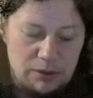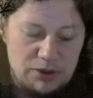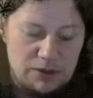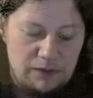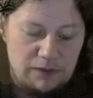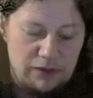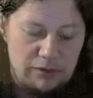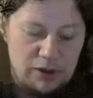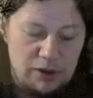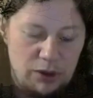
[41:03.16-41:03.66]

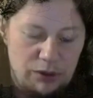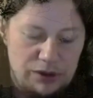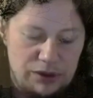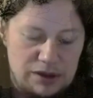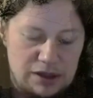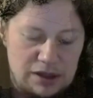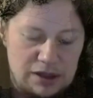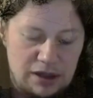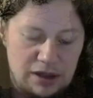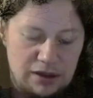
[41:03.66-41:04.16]
from the author to
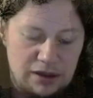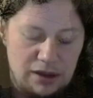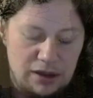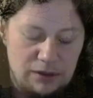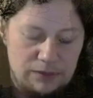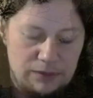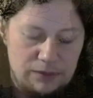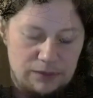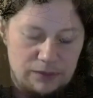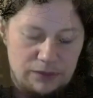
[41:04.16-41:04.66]
Danielle.
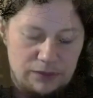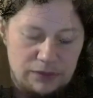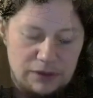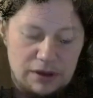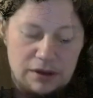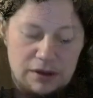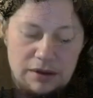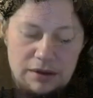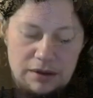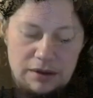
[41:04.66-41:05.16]

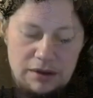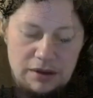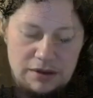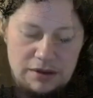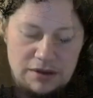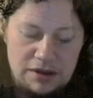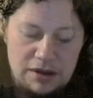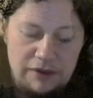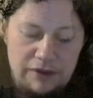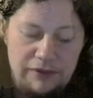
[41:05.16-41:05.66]
"This
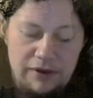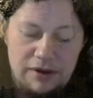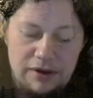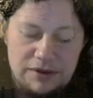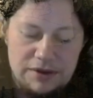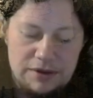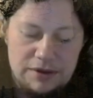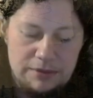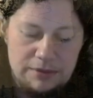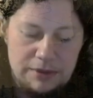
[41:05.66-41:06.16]
is the first.
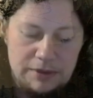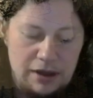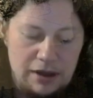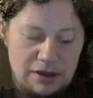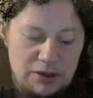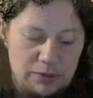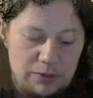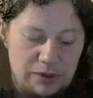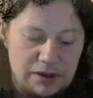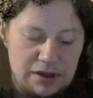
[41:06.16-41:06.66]
The
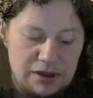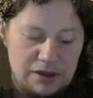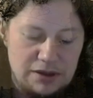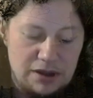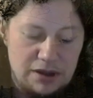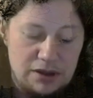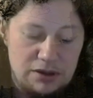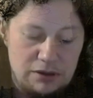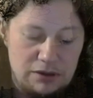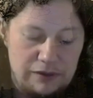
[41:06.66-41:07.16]
later printings
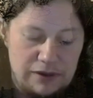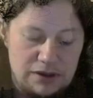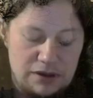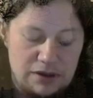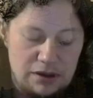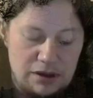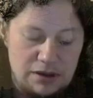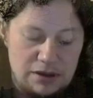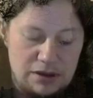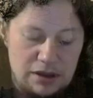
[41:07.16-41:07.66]
had 2 of his
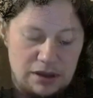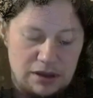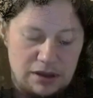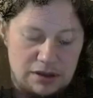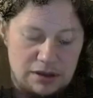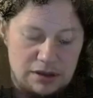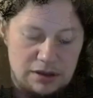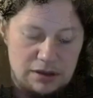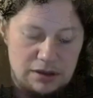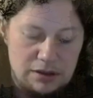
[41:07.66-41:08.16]
studies
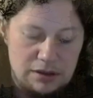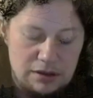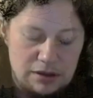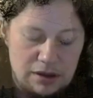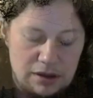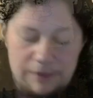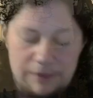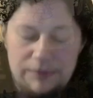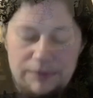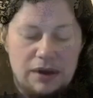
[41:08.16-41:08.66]
deleted."
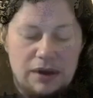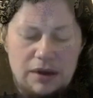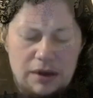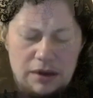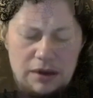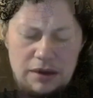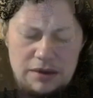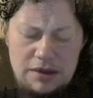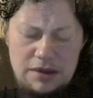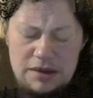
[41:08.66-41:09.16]

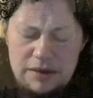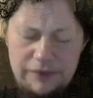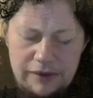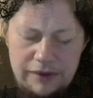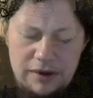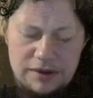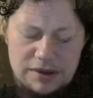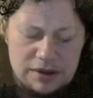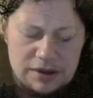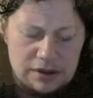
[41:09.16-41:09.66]
"This is the
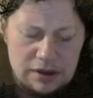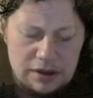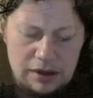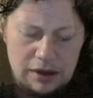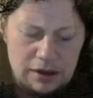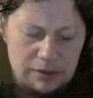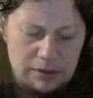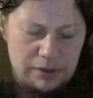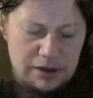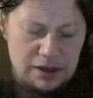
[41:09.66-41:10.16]
first. The
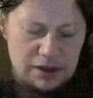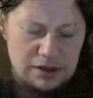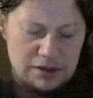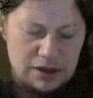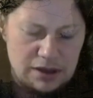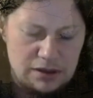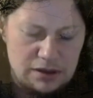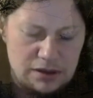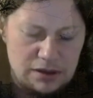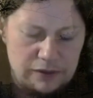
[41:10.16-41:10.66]
later printings
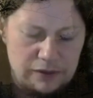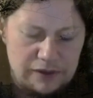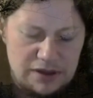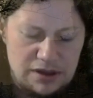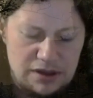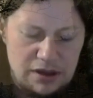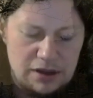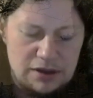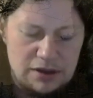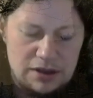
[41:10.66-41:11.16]
had 2 of his
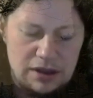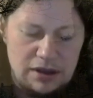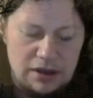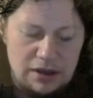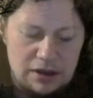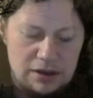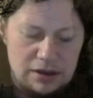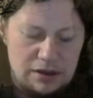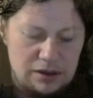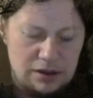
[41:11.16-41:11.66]
studies
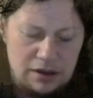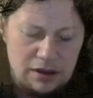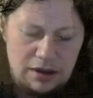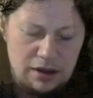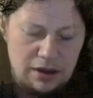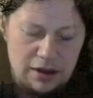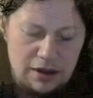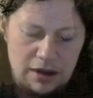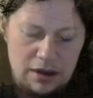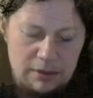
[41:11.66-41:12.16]
deleted. I
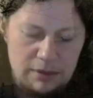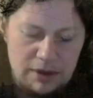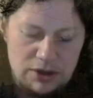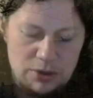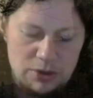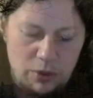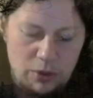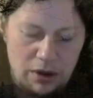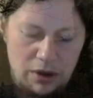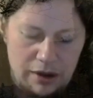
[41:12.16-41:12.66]
can't
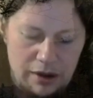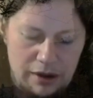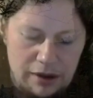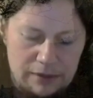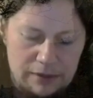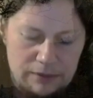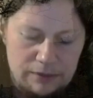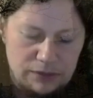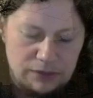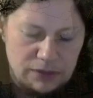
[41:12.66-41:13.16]
imagine why.
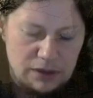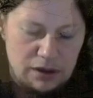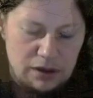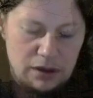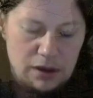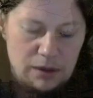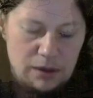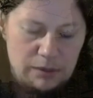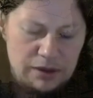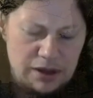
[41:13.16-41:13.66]

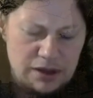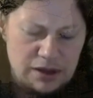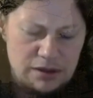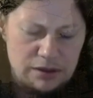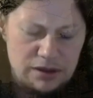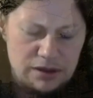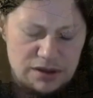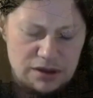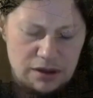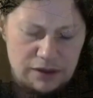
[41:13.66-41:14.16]
But these are
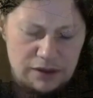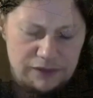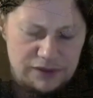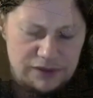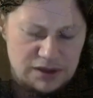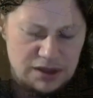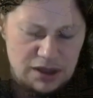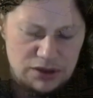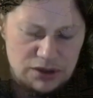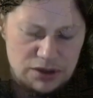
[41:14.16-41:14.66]
the sort of
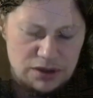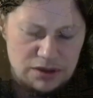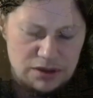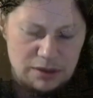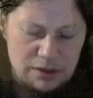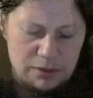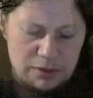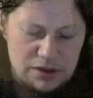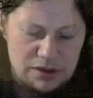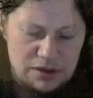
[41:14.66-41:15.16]
sessions he
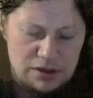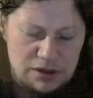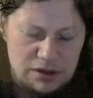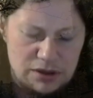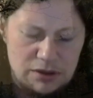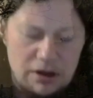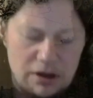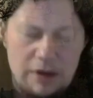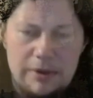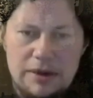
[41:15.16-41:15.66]
was
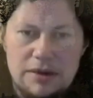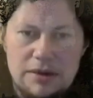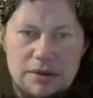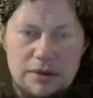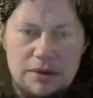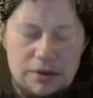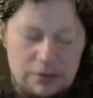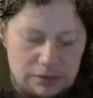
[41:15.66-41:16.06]
describing to you."